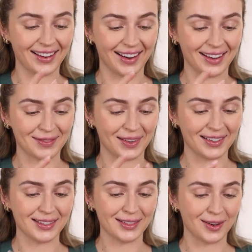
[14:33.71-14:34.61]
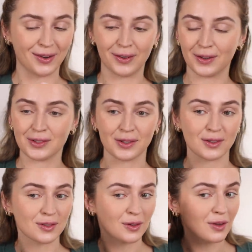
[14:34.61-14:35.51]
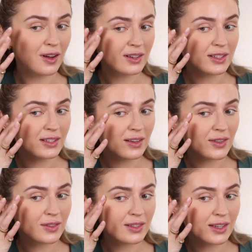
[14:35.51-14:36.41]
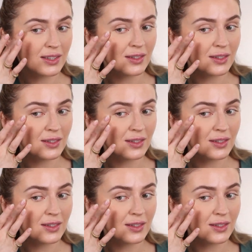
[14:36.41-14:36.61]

It has been so, so, so, so long since I've used this.